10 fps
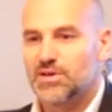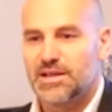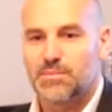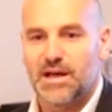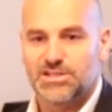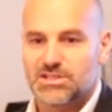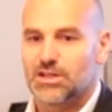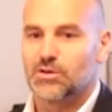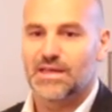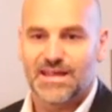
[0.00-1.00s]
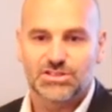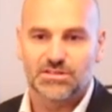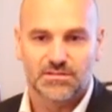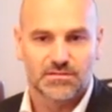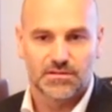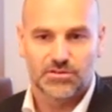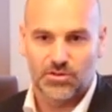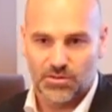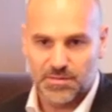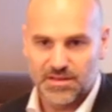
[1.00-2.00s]
really by just location.
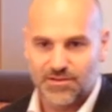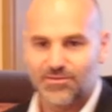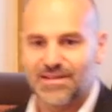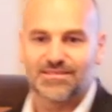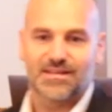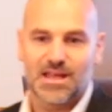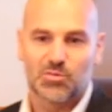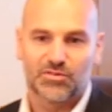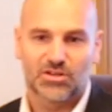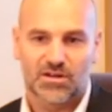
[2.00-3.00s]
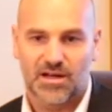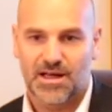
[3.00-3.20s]
You know what I mean? The fact that it came off Docker